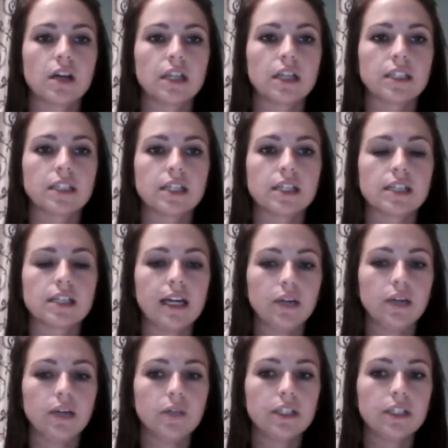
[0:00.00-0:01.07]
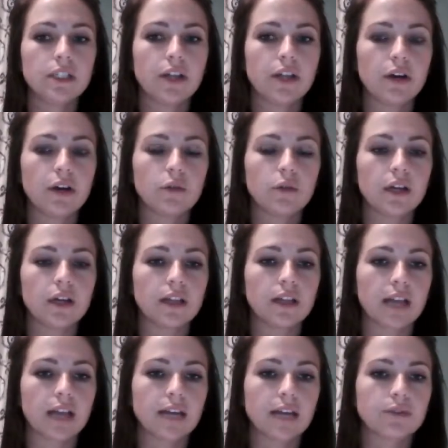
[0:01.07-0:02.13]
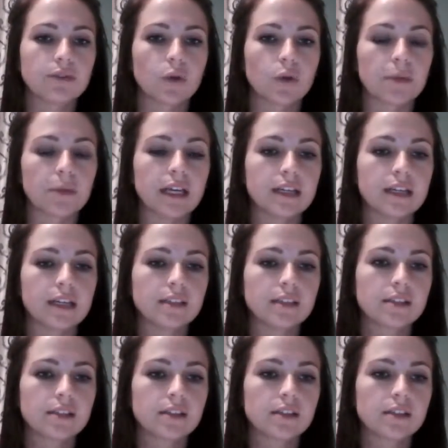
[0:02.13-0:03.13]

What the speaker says: Does anyone know what a landform is?